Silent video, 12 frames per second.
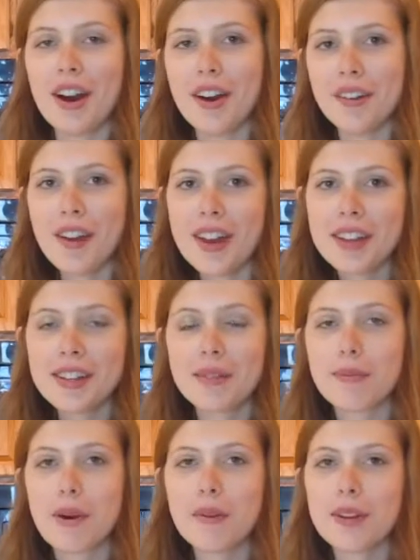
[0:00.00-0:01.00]
Alright,
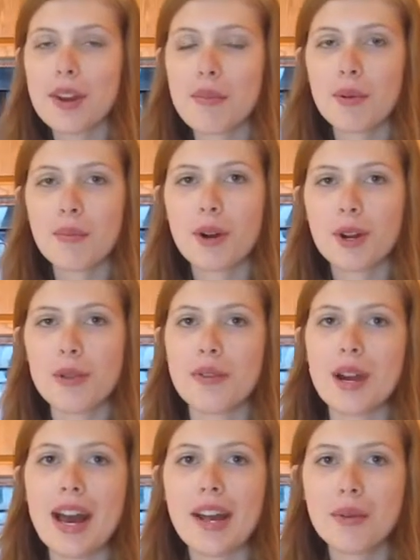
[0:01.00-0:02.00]
component number 1 of
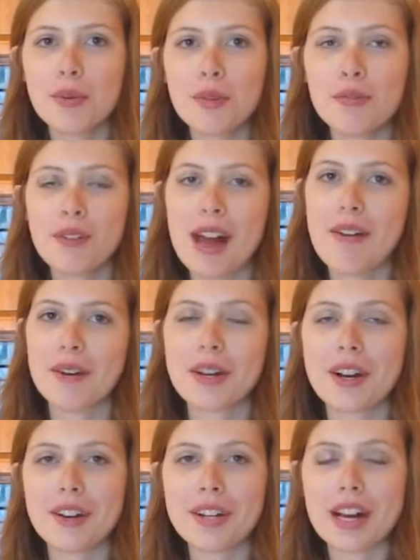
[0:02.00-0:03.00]
our edible flower
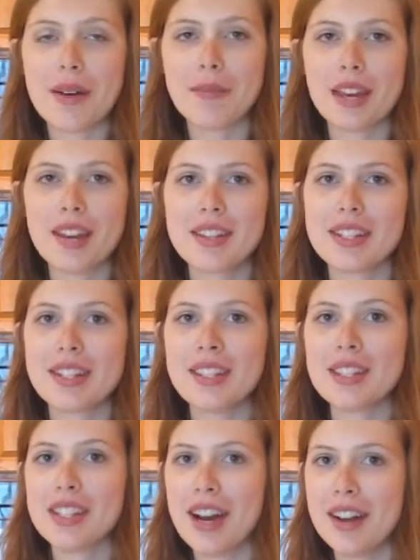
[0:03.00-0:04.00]
garden cupcakes
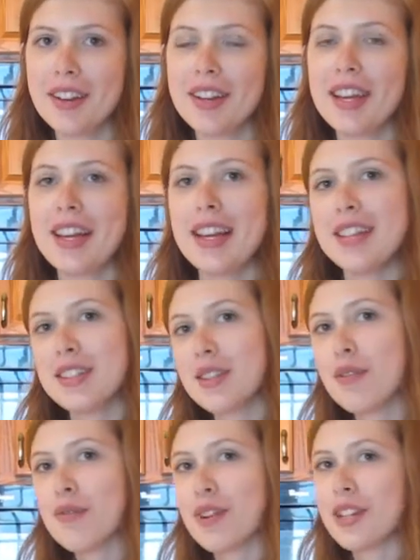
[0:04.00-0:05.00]
is done. Into
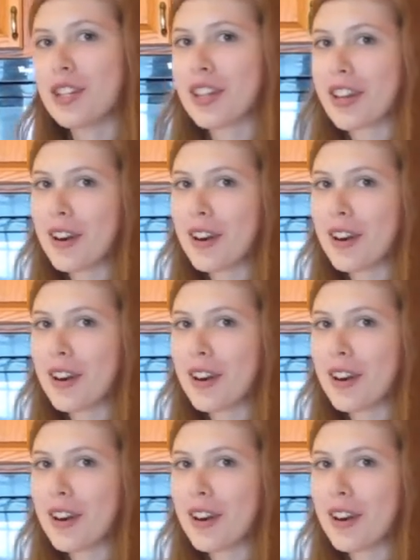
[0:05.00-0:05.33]
the fridge it